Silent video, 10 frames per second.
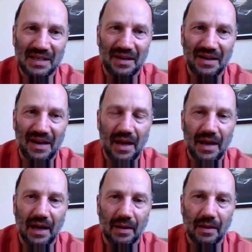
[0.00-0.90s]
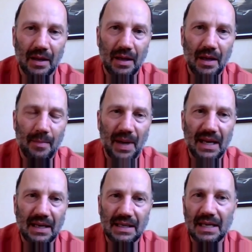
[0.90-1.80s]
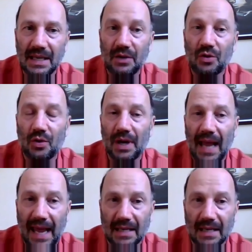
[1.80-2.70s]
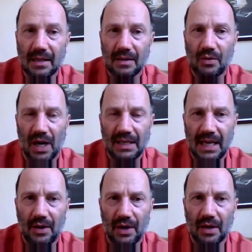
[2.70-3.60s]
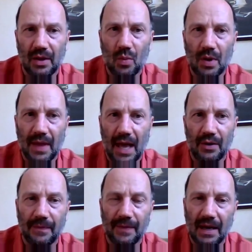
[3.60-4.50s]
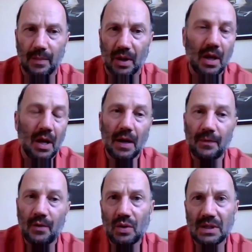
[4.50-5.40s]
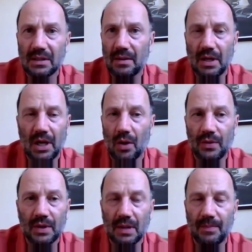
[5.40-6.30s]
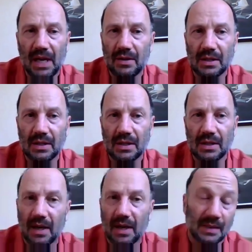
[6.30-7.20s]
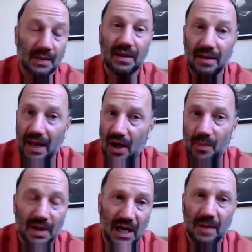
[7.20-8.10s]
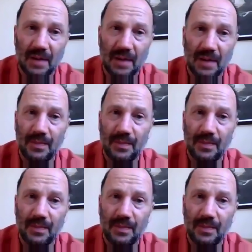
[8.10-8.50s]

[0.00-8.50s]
learning, but it did create criteria that were there and available. Of course, you know, in the supermarkets when they opened up,